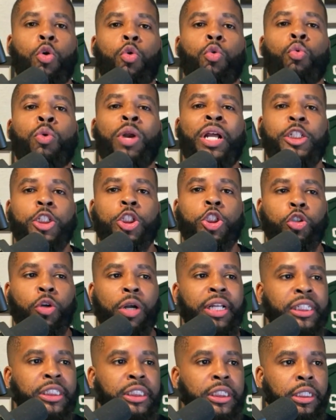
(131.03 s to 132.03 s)

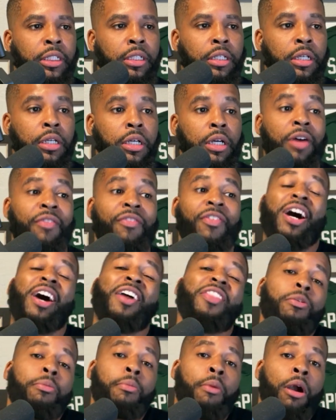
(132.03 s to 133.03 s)
registration of
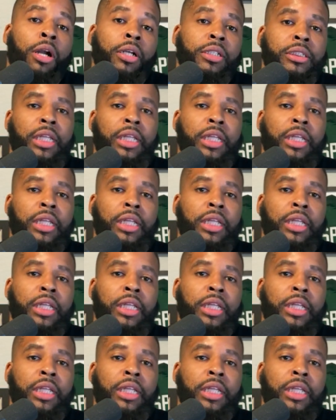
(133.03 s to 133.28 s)
other marks